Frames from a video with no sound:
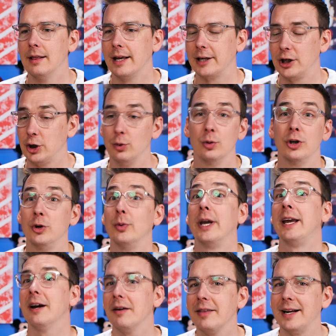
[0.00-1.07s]
like you you
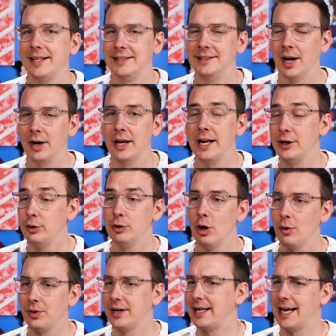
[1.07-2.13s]
hear that he's done it and you
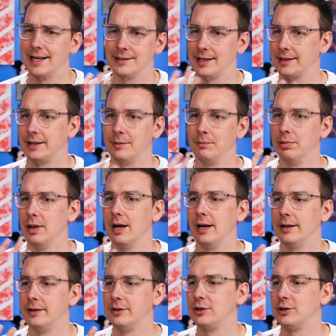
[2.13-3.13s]
know that he has like the blood